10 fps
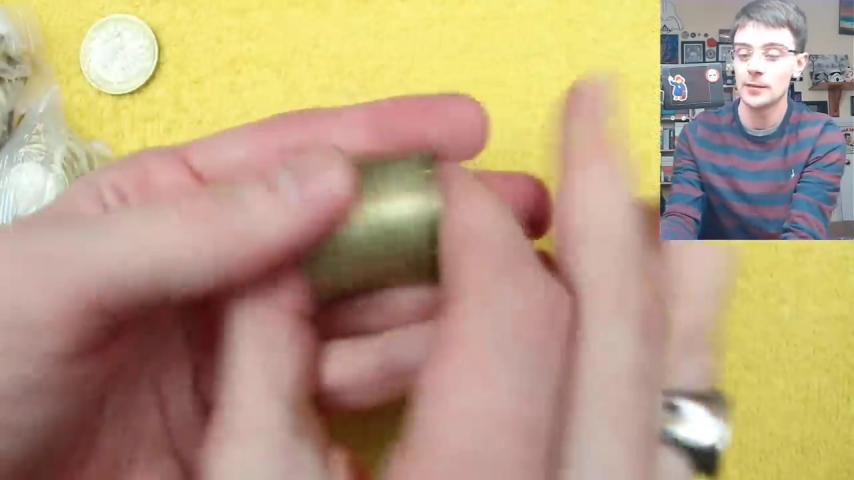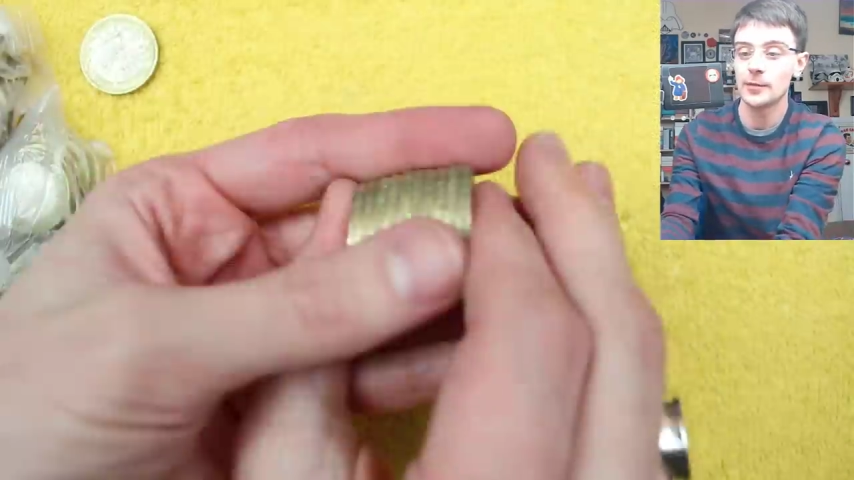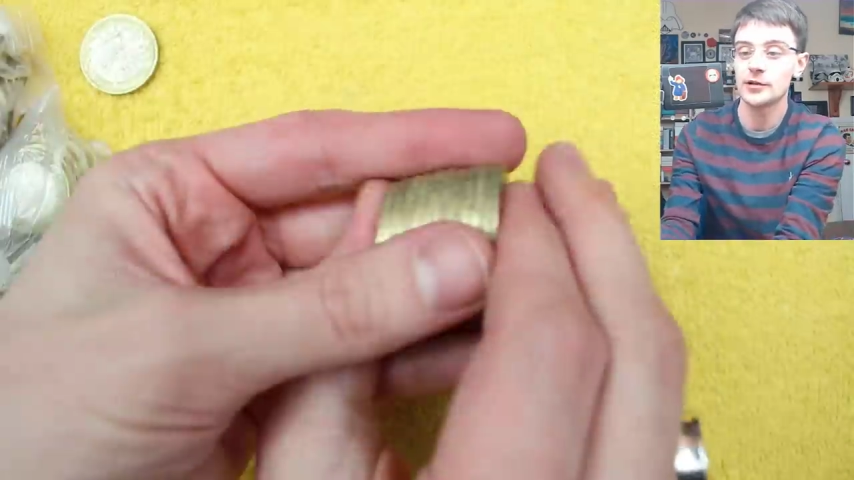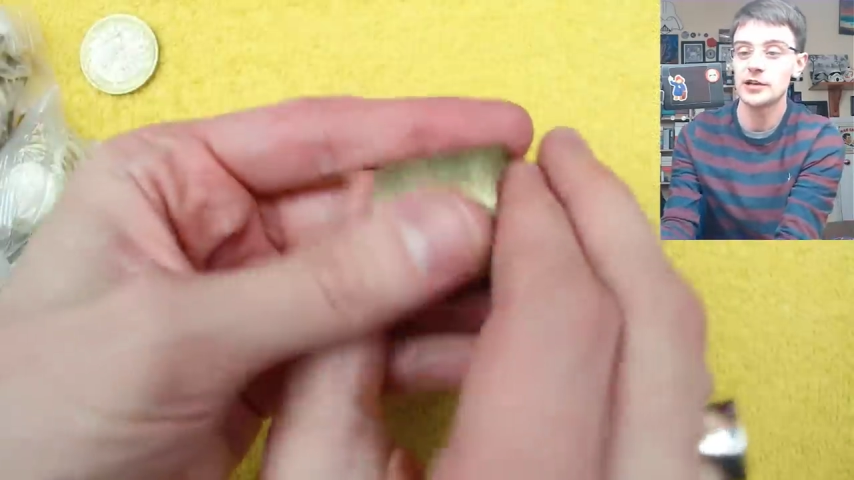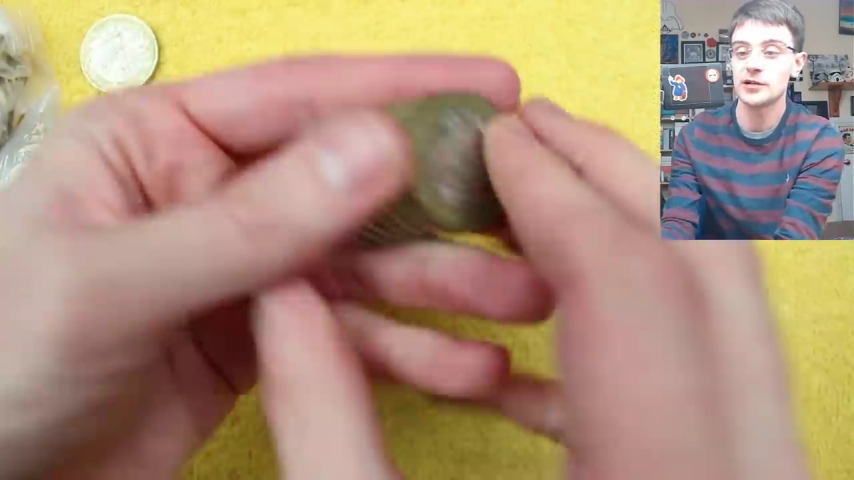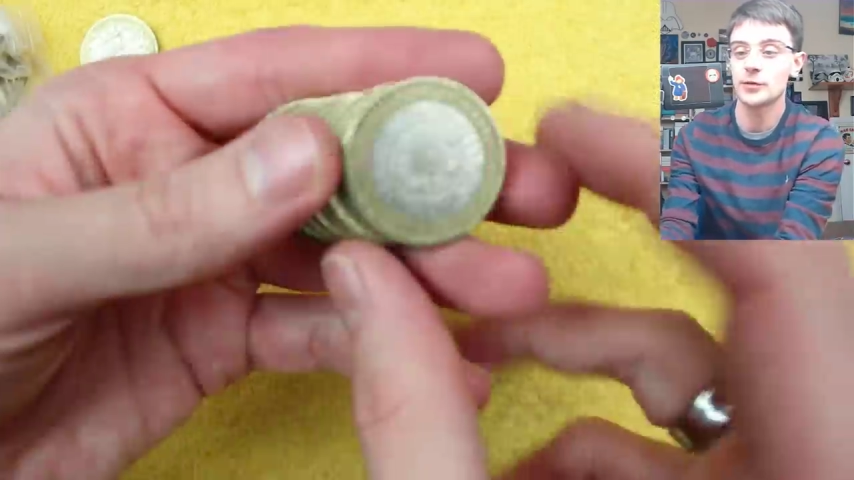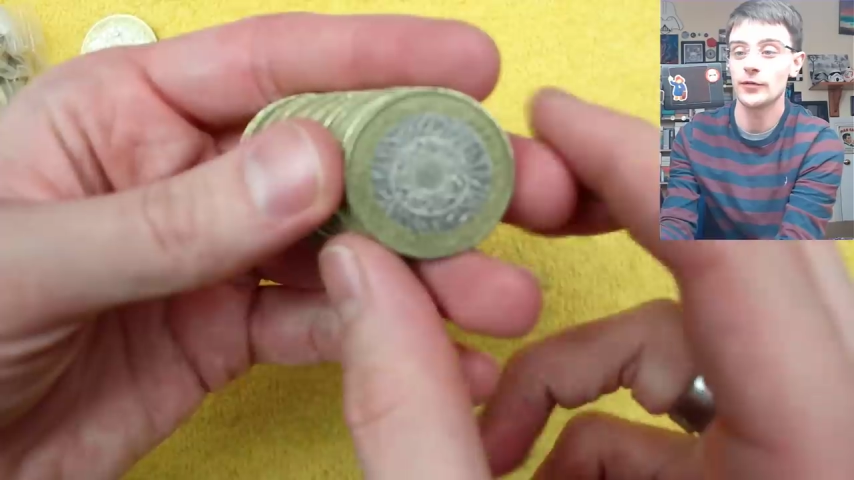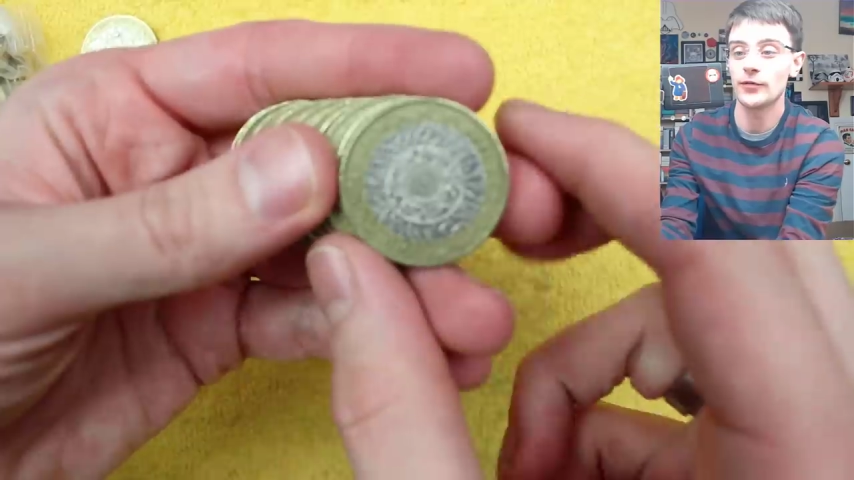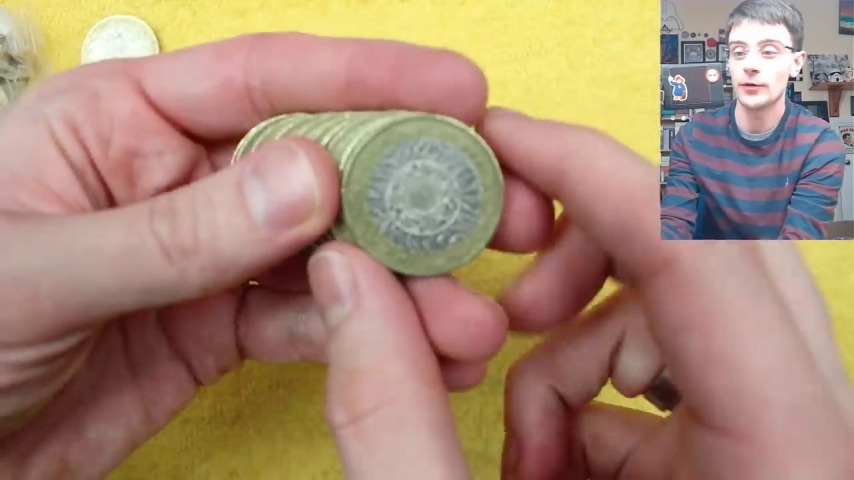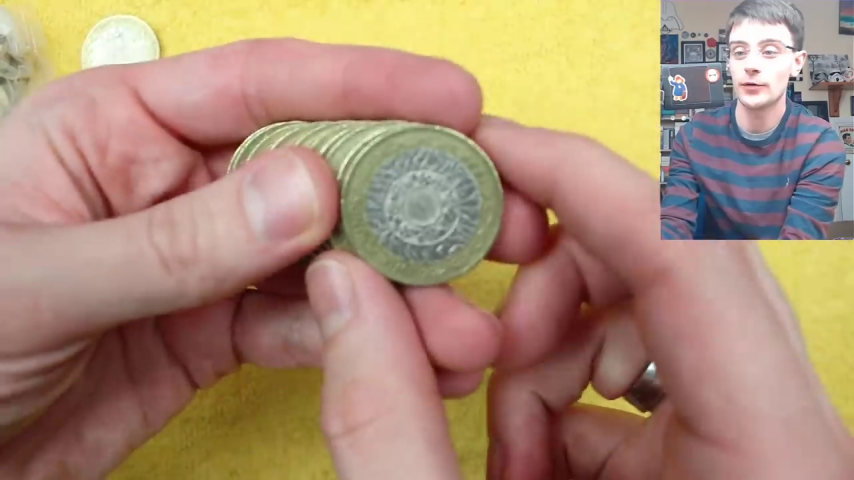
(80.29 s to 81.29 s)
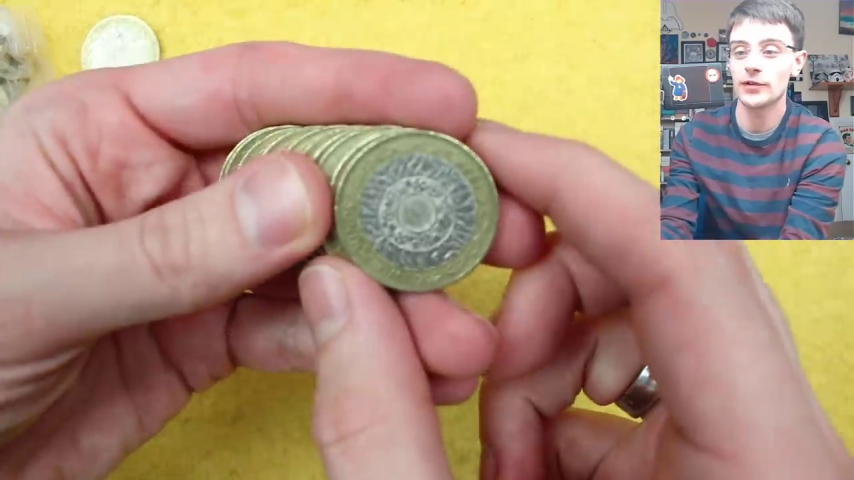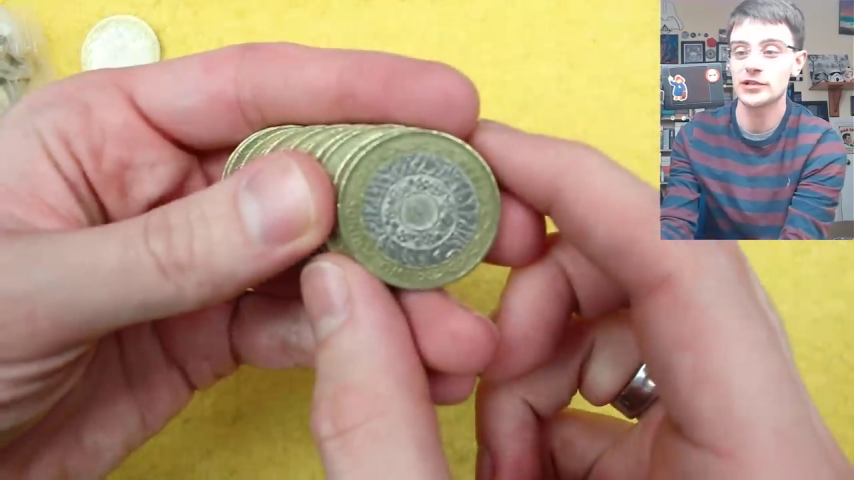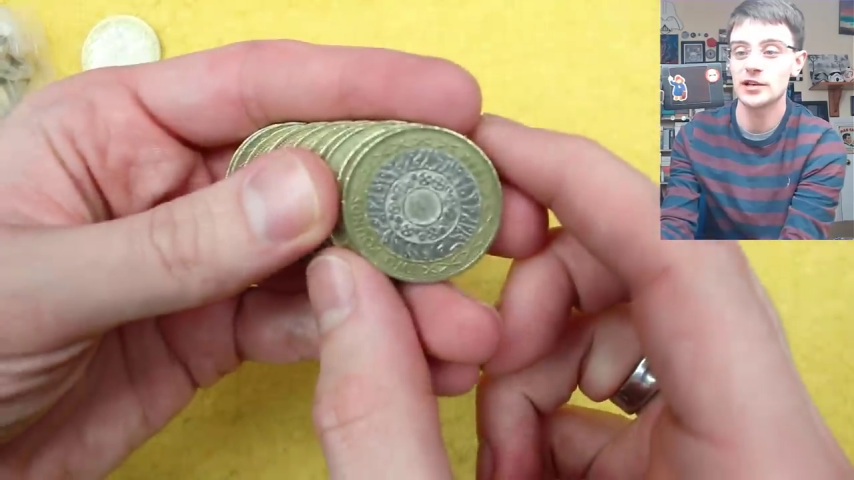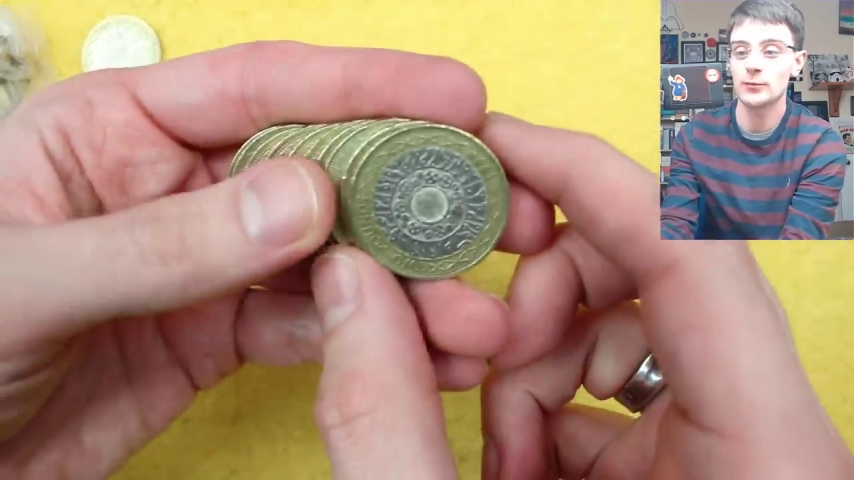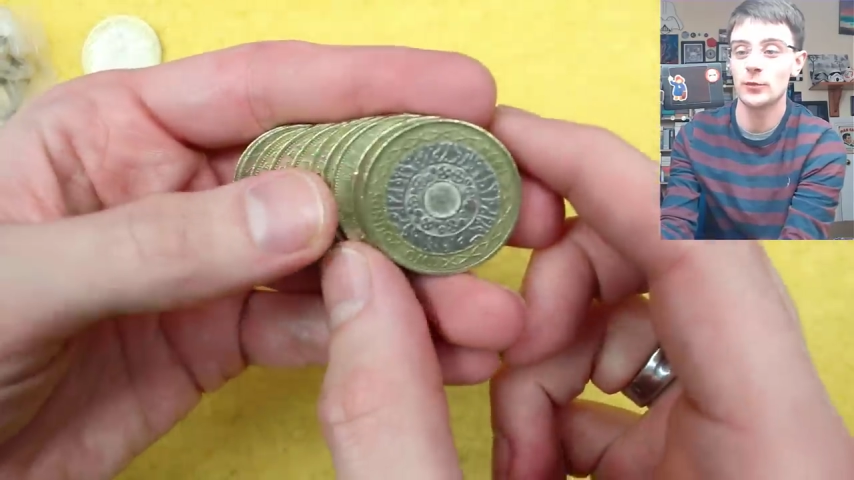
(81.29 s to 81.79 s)
But yes, what a flurry of
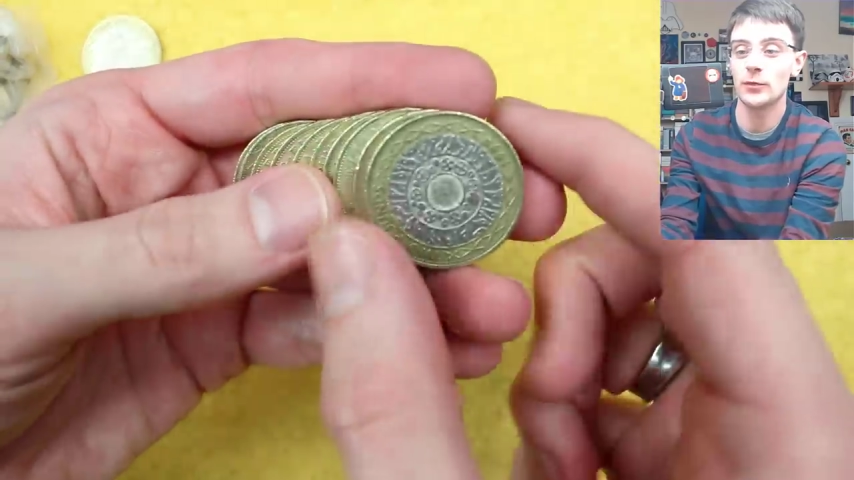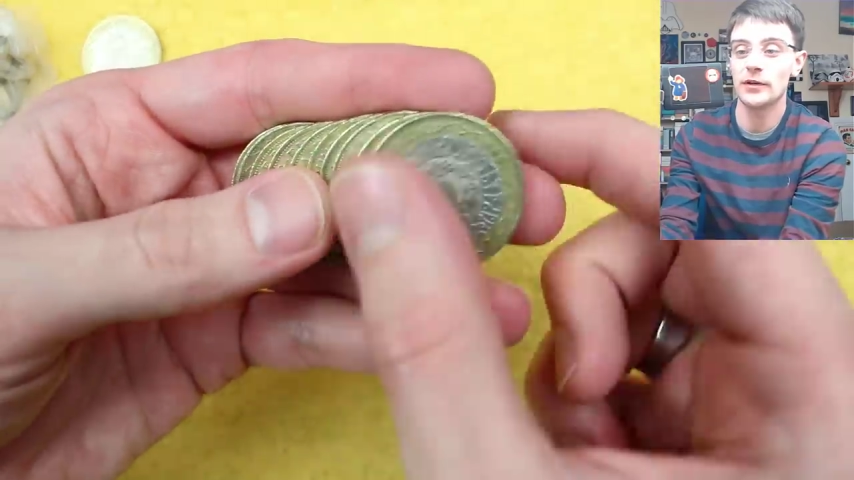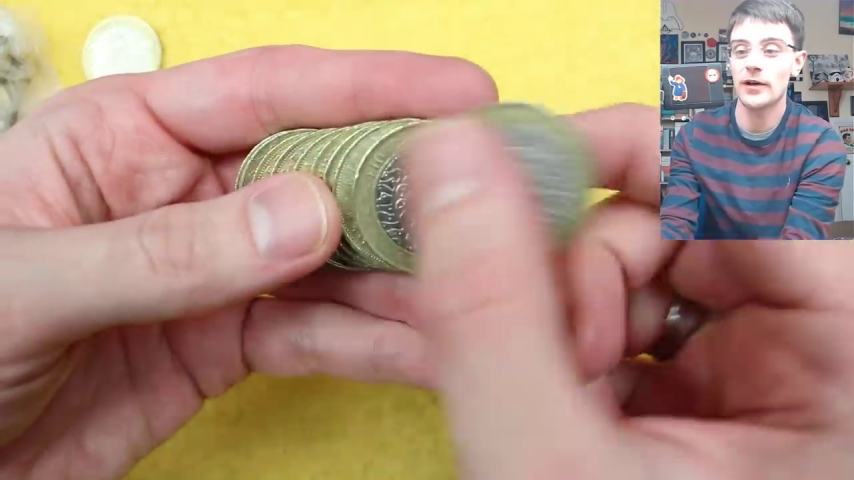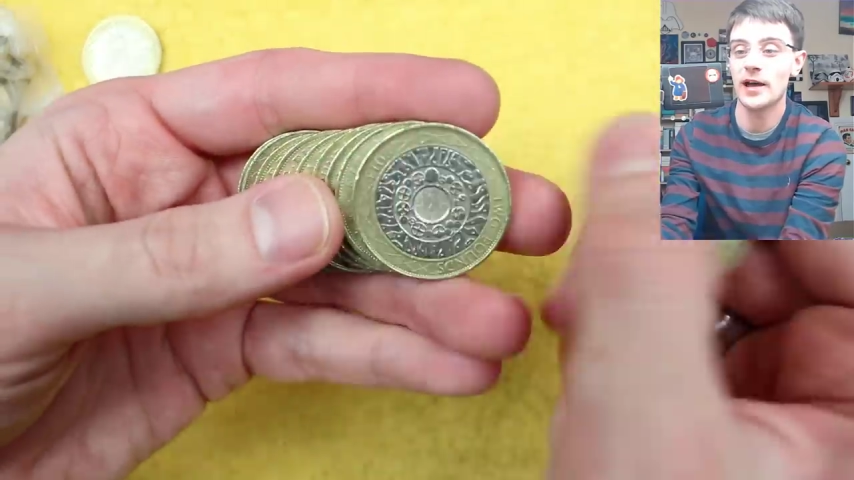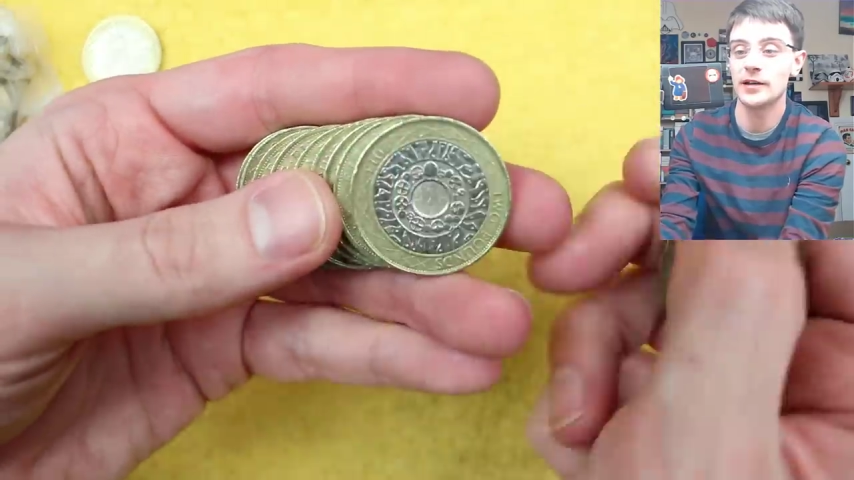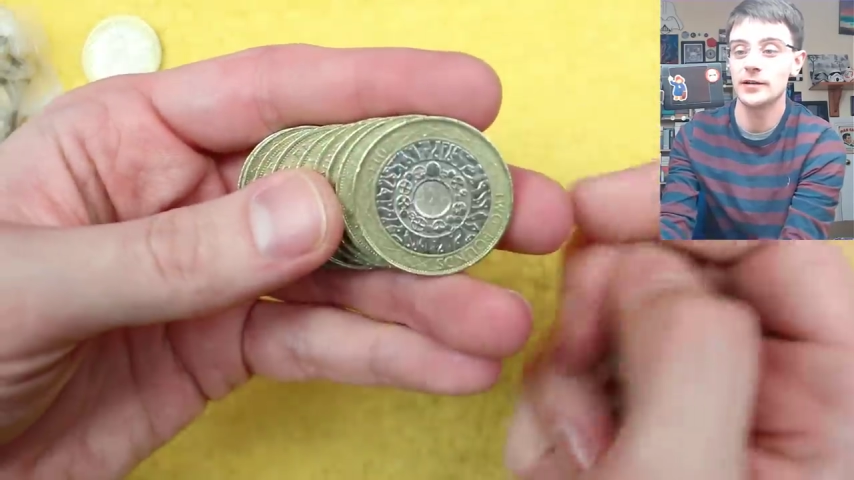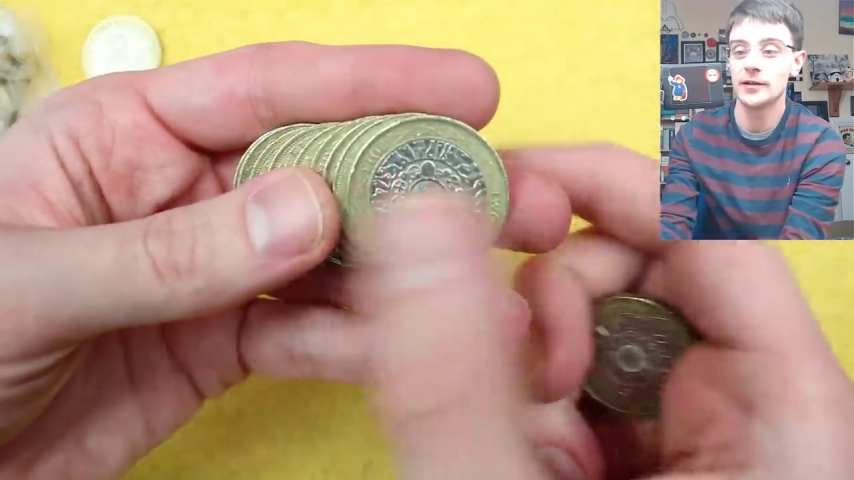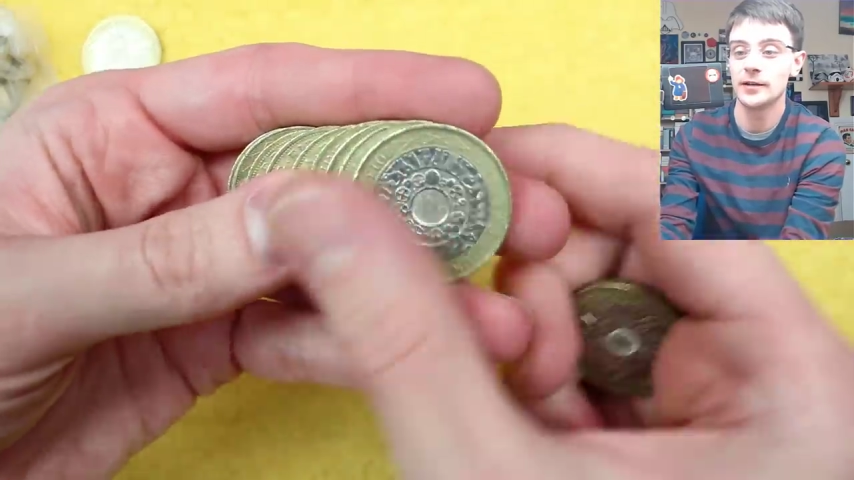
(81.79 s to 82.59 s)
excitement we've had